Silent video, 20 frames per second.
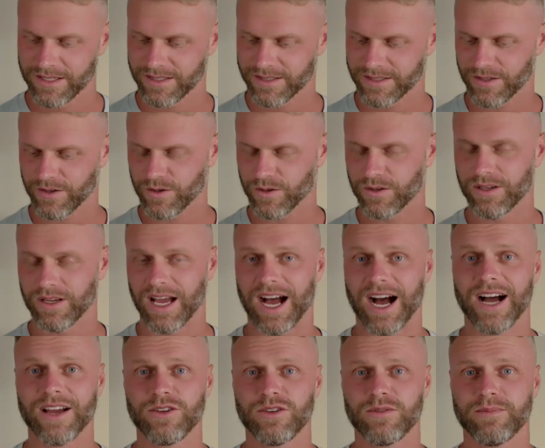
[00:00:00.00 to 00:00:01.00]
So
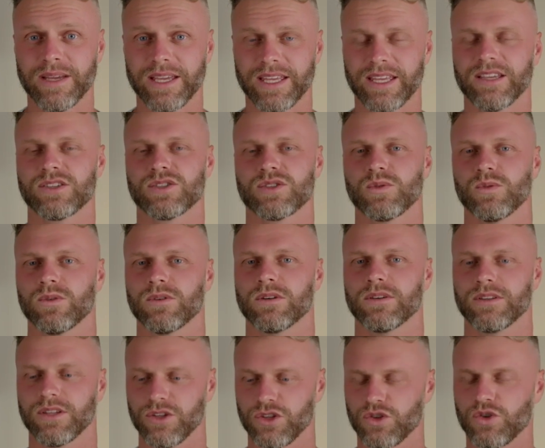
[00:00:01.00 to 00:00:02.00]
are you making sure
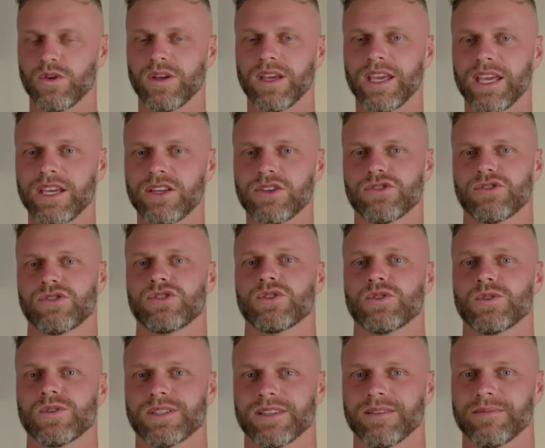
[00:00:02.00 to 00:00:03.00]
that you
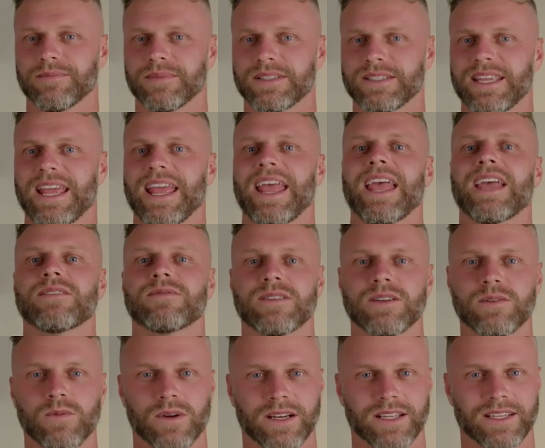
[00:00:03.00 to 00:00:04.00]
introduce them to
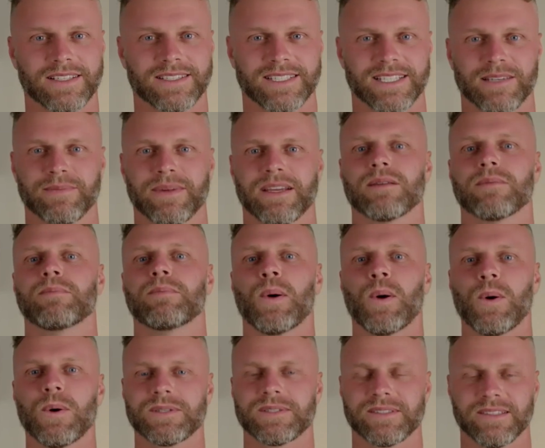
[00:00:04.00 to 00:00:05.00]
everyone in the team, make a
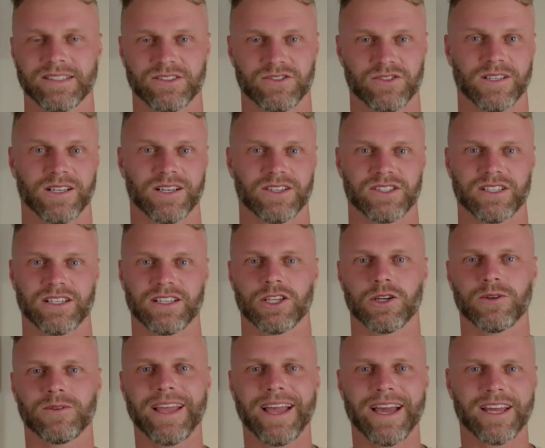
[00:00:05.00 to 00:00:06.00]
personal introduction,
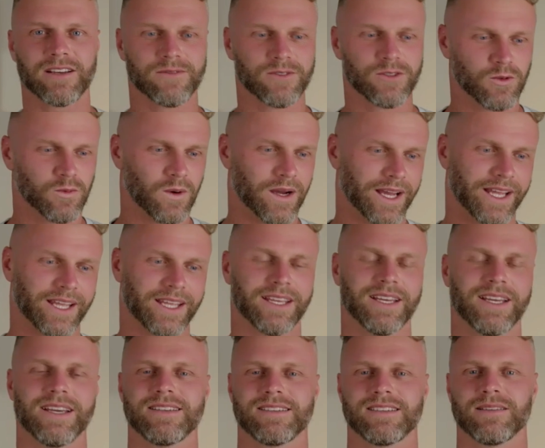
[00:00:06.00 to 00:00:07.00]
go out of your way
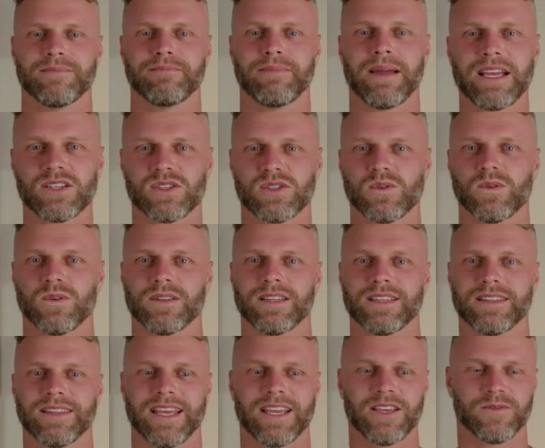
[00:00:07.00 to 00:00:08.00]
to make sure
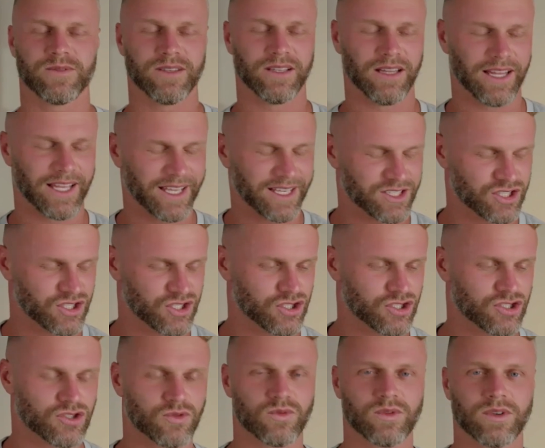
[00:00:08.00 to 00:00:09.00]
that they feel
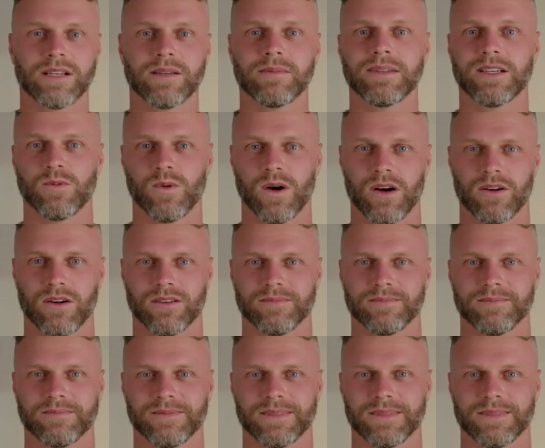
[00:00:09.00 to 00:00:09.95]
extremely welcome?